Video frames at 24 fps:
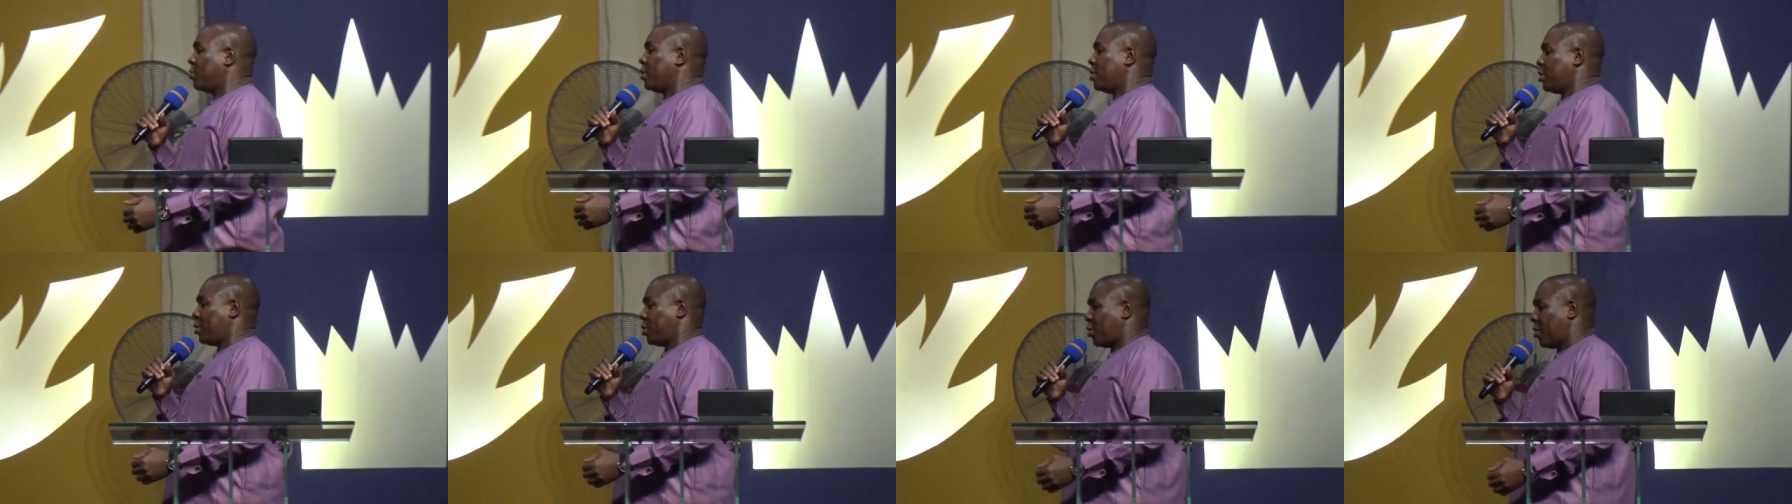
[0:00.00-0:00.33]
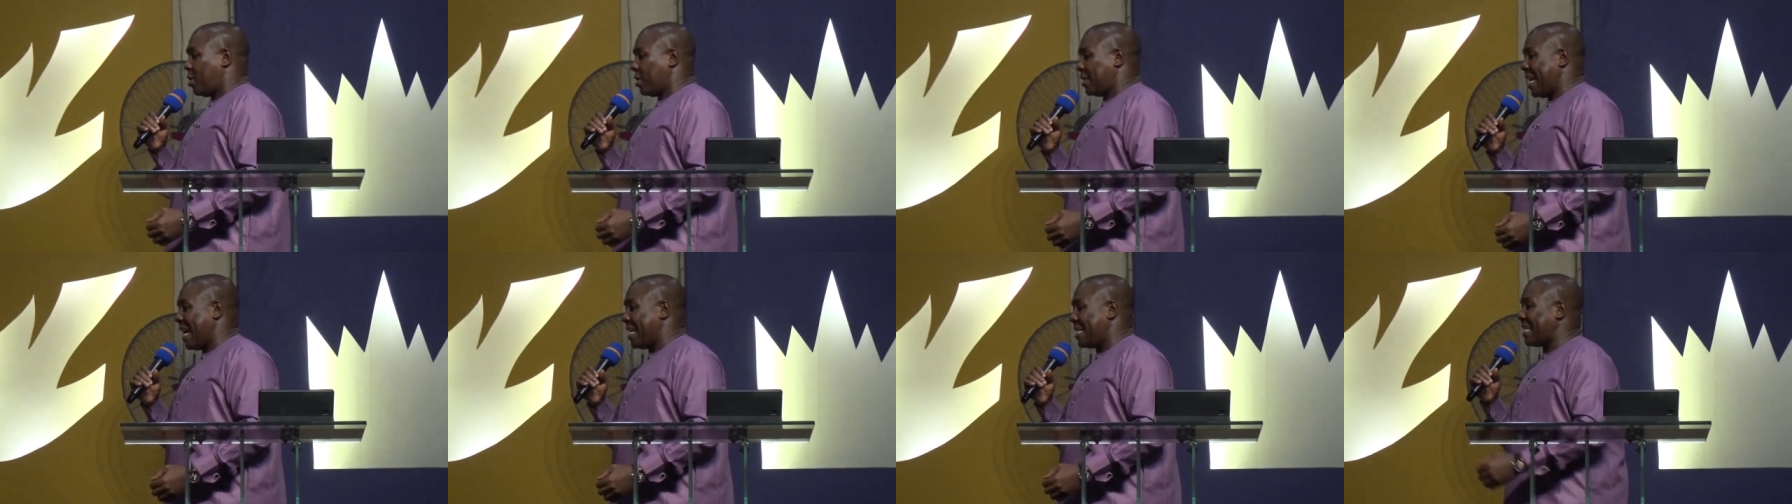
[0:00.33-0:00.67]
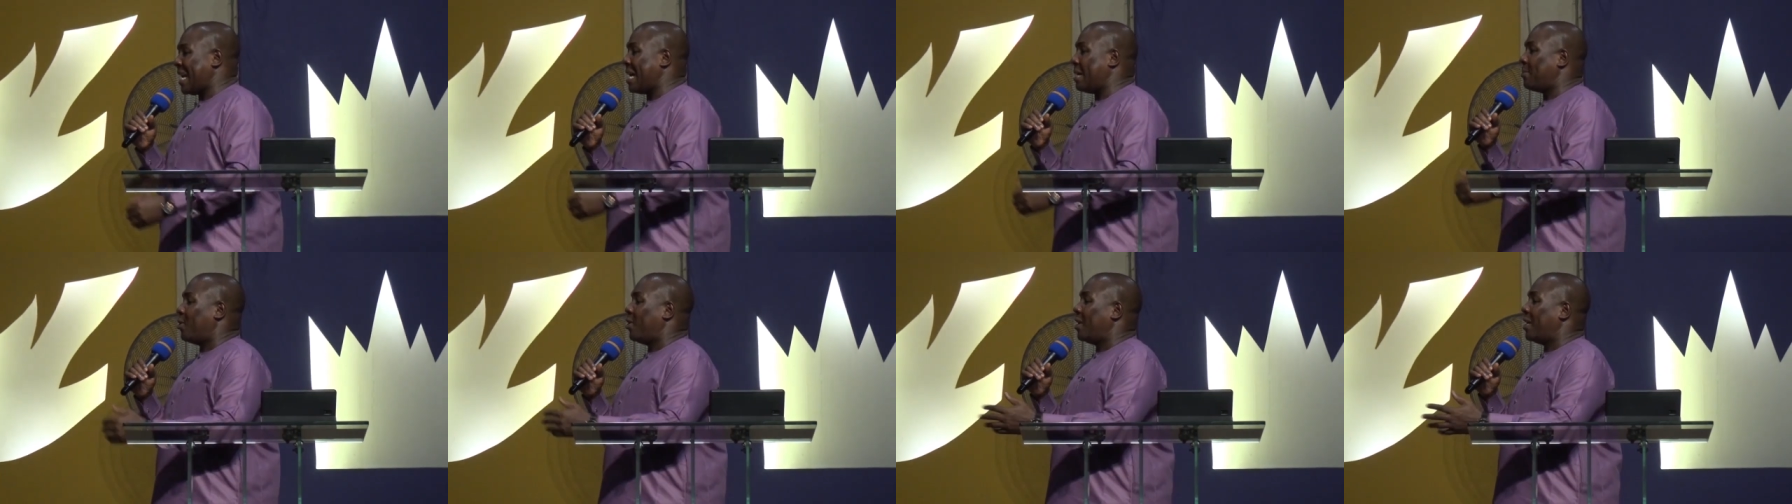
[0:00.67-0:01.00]
you in church. I say,
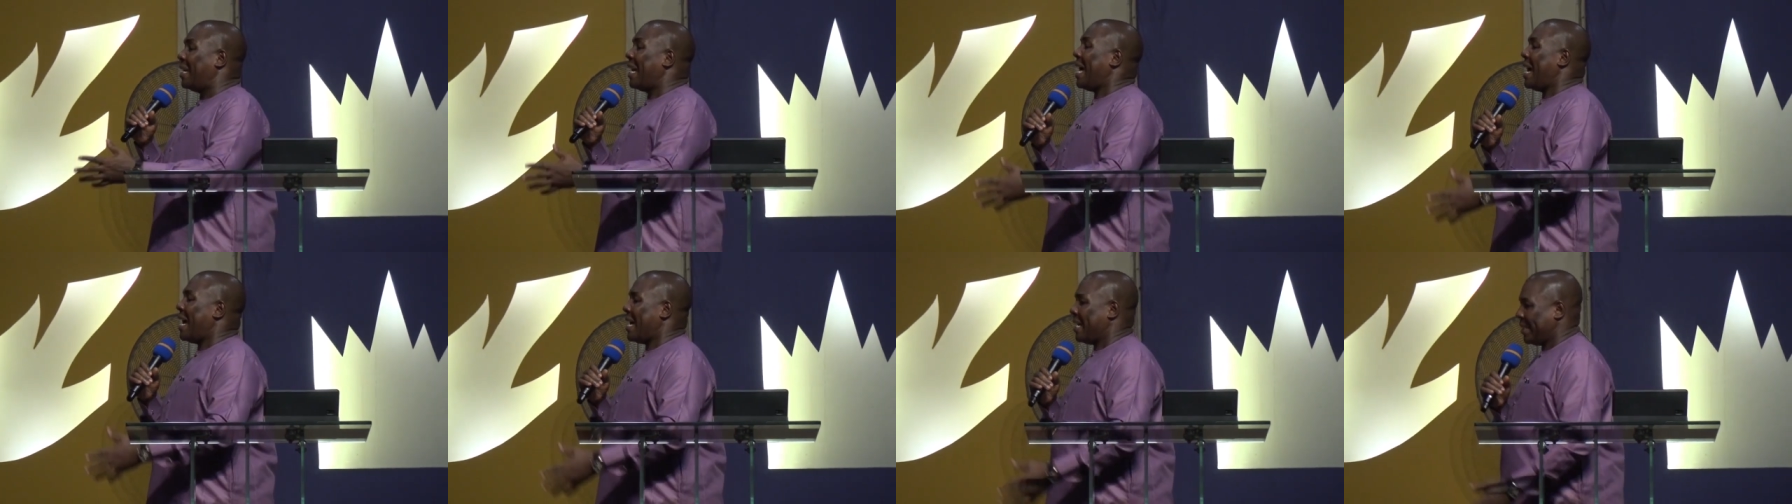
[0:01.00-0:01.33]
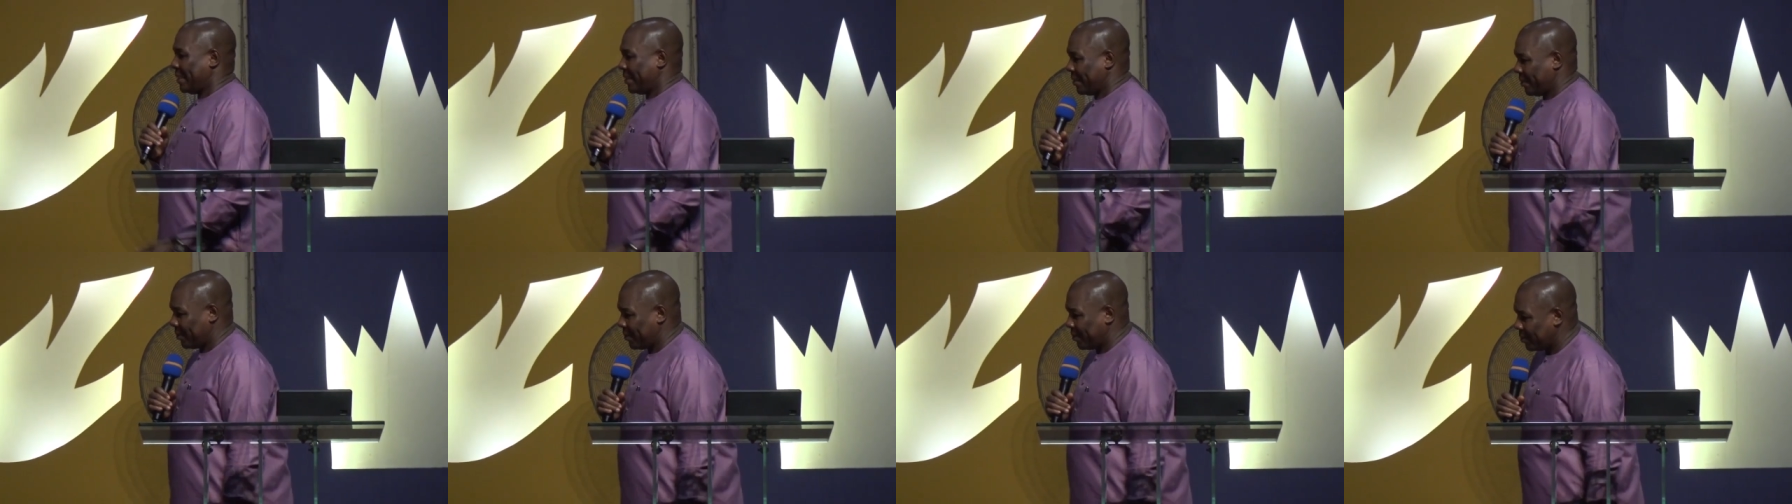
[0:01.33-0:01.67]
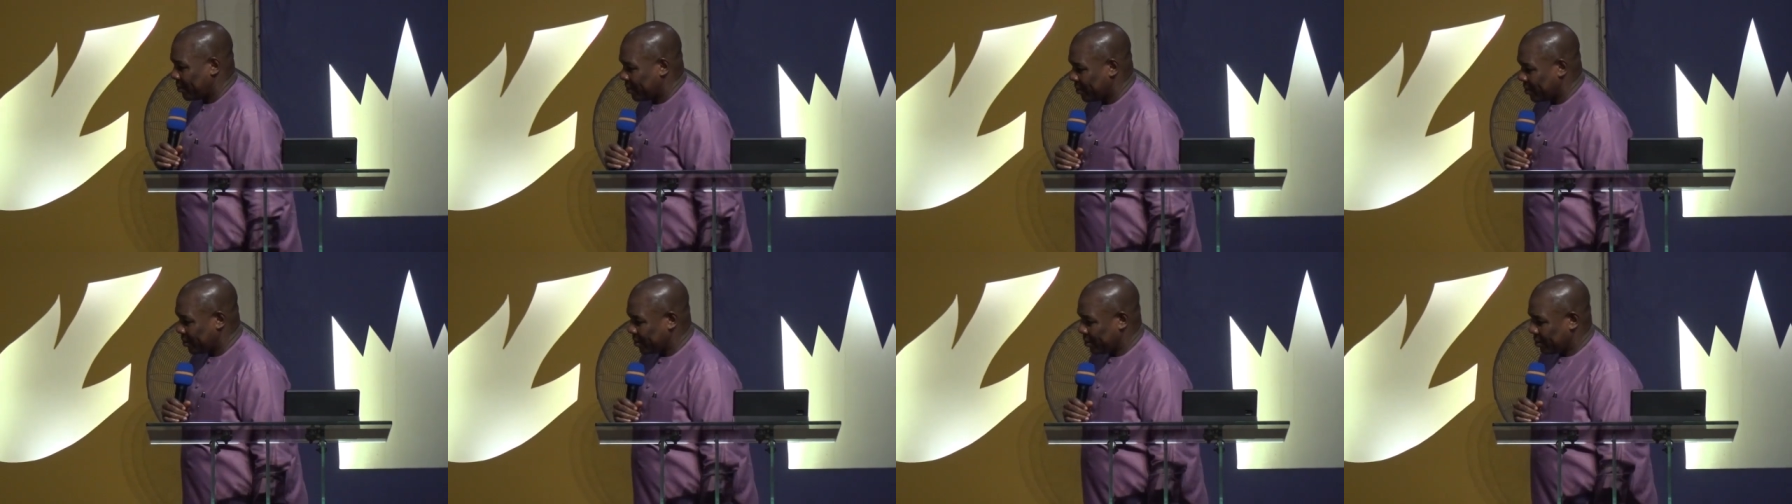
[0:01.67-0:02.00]
I'm online.
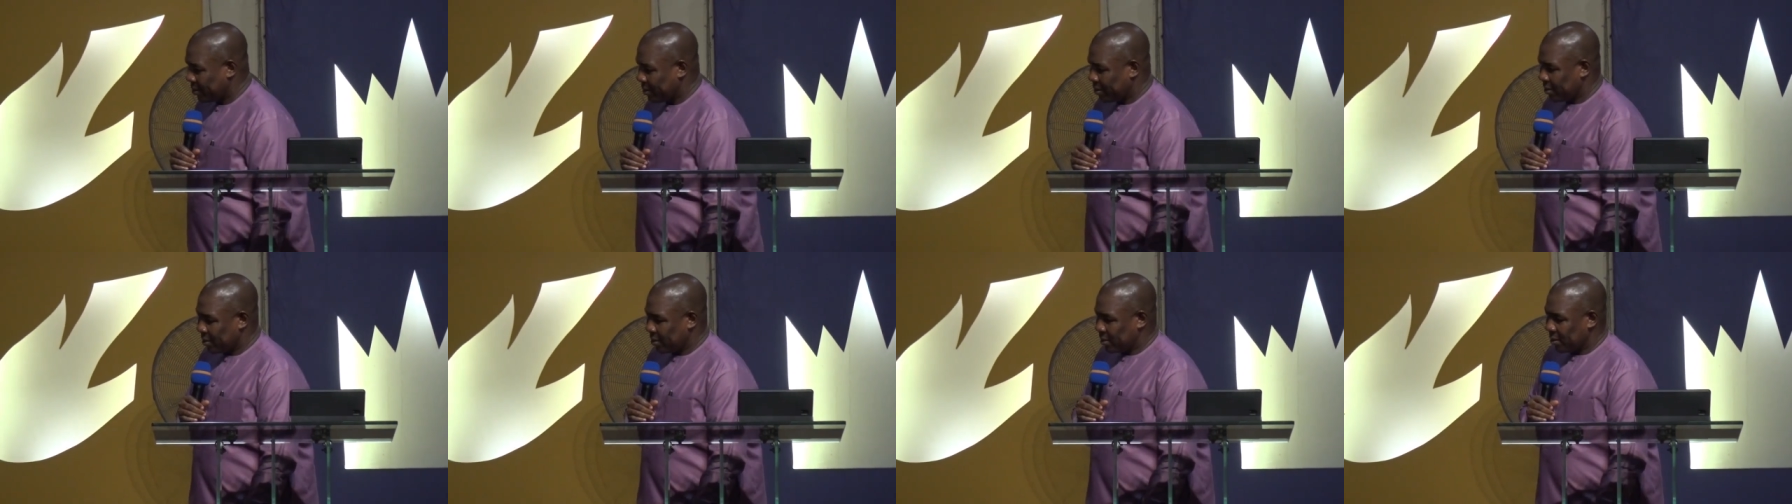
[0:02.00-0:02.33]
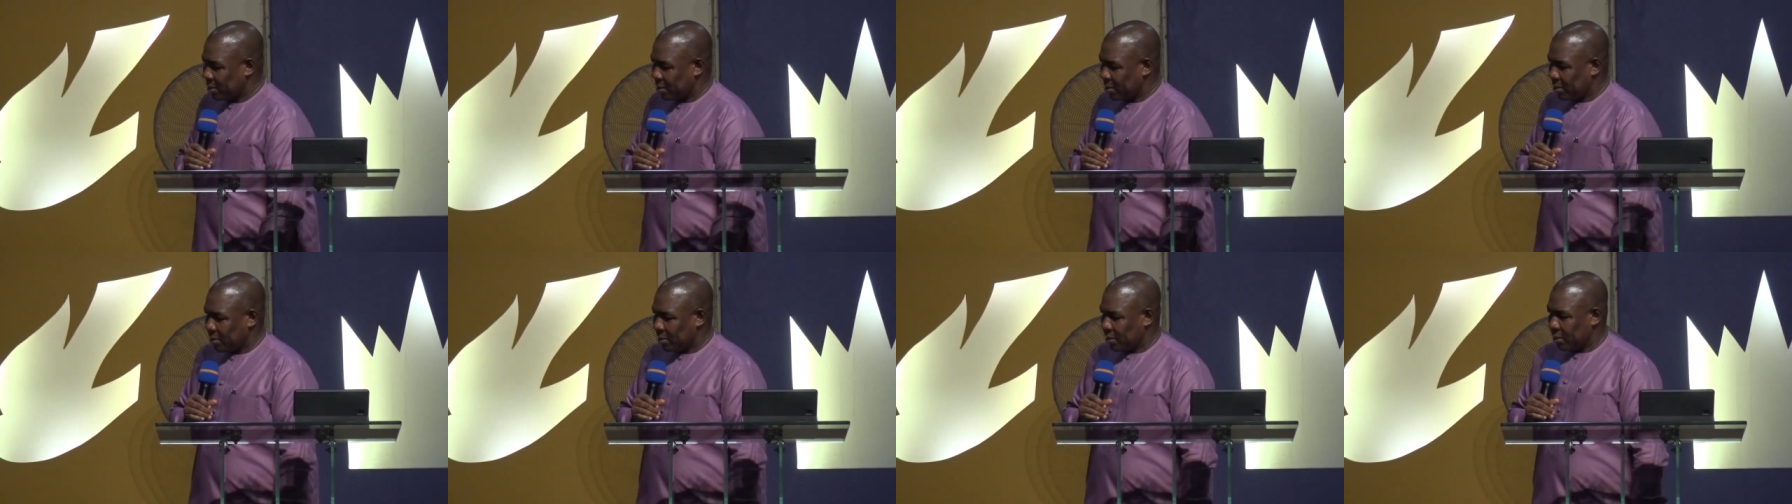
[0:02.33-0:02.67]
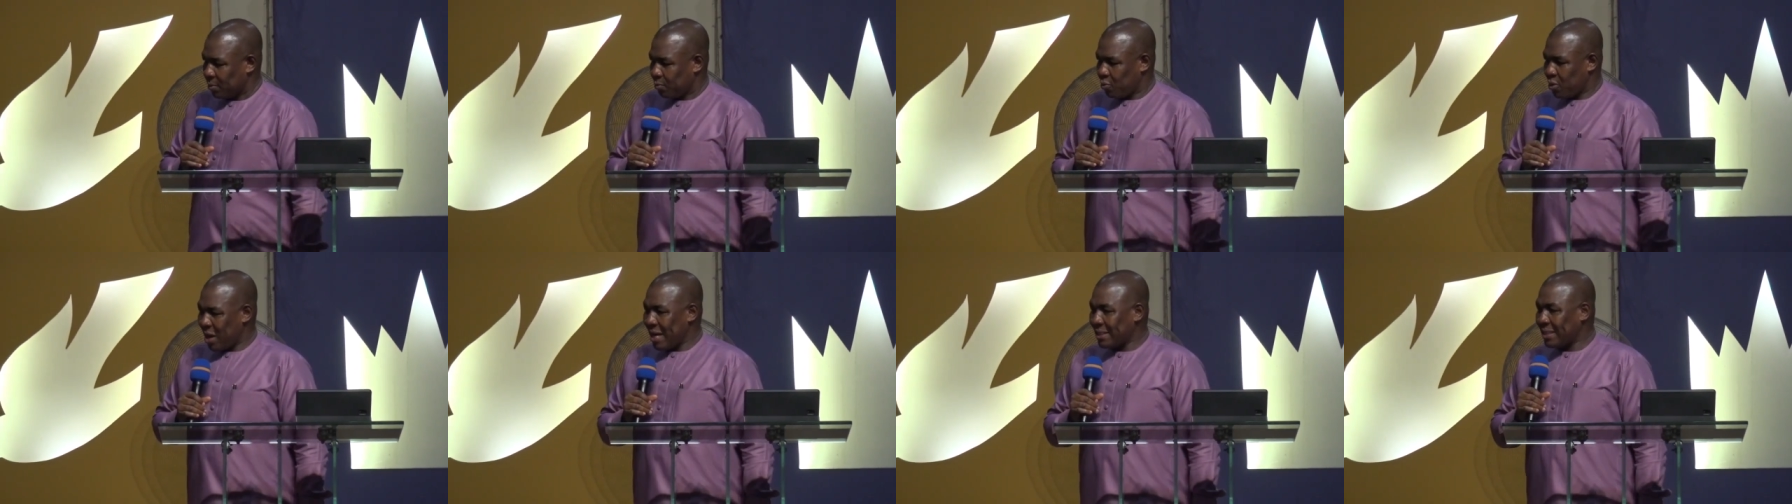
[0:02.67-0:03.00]

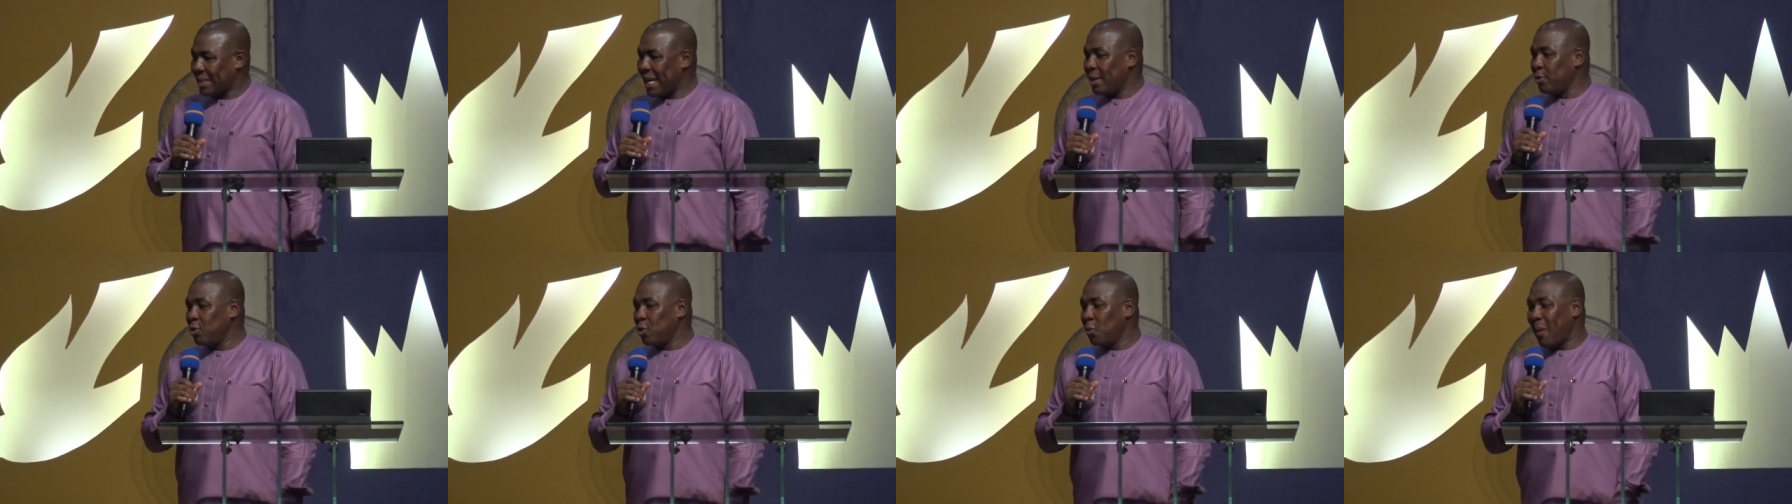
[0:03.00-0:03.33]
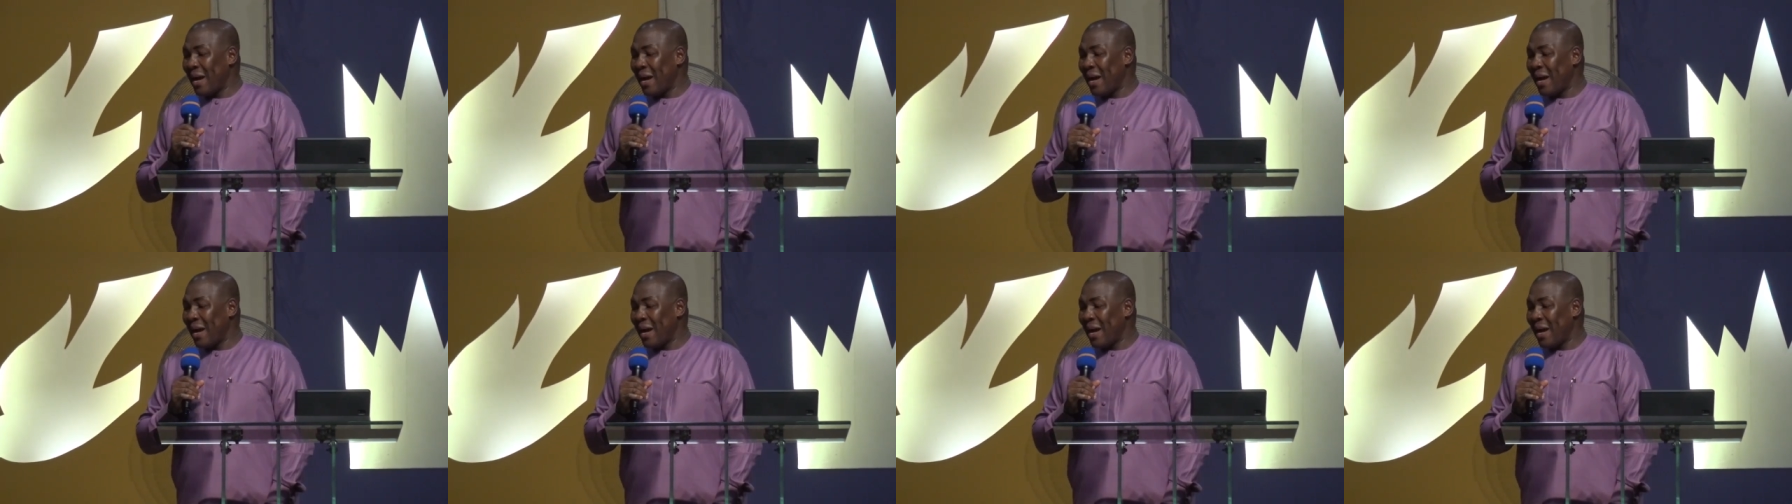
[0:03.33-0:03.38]
But I tell you,